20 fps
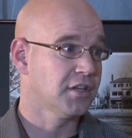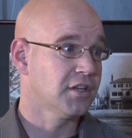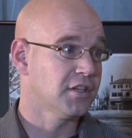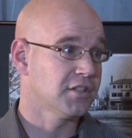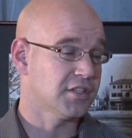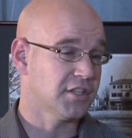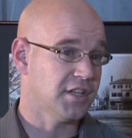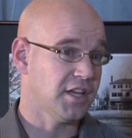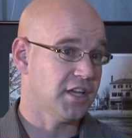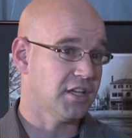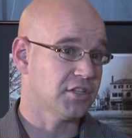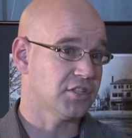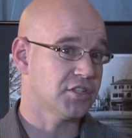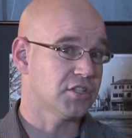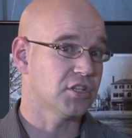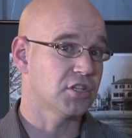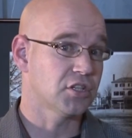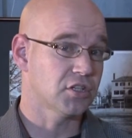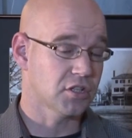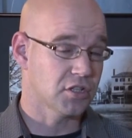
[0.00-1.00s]
Today
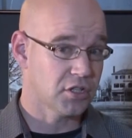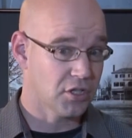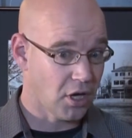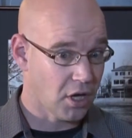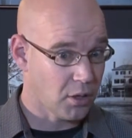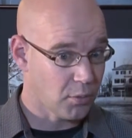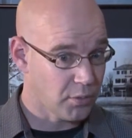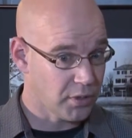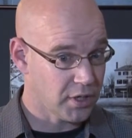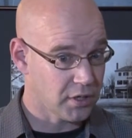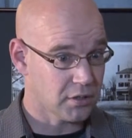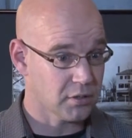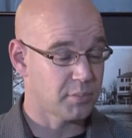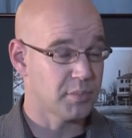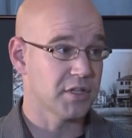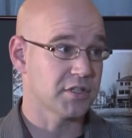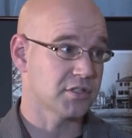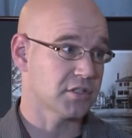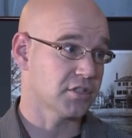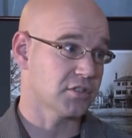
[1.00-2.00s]
she could not wear her
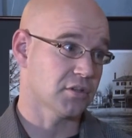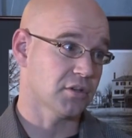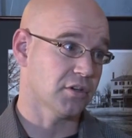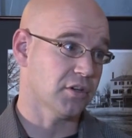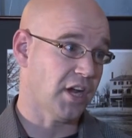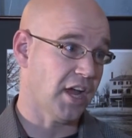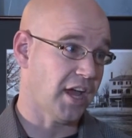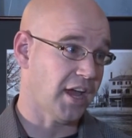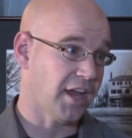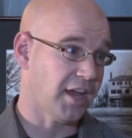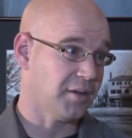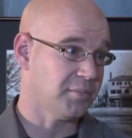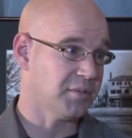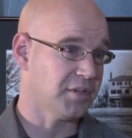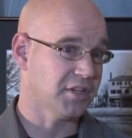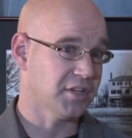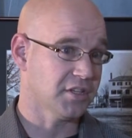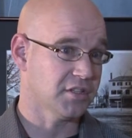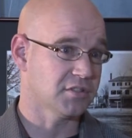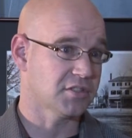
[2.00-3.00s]
business owner hat
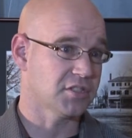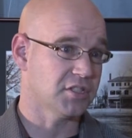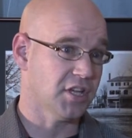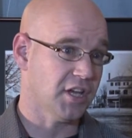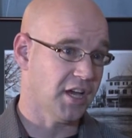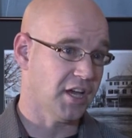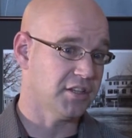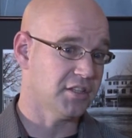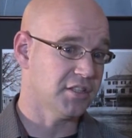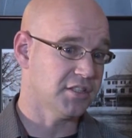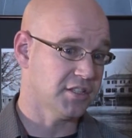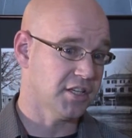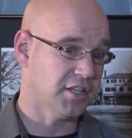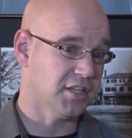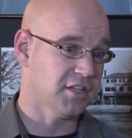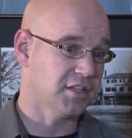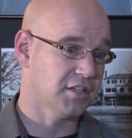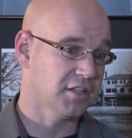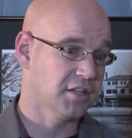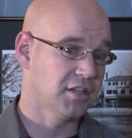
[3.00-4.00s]
because she had to
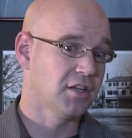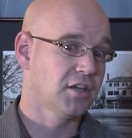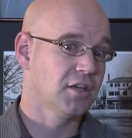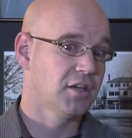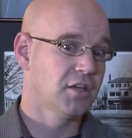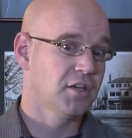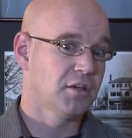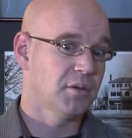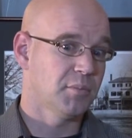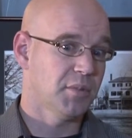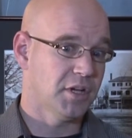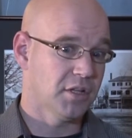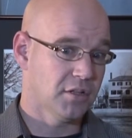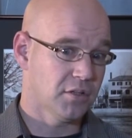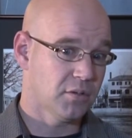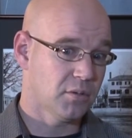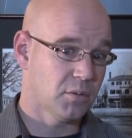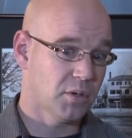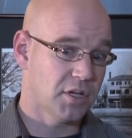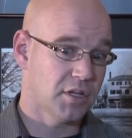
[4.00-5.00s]
take my
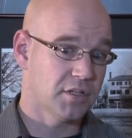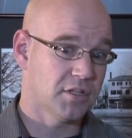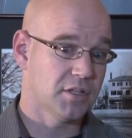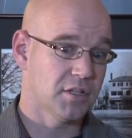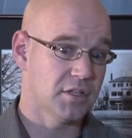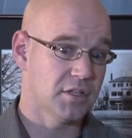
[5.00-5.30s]
little one,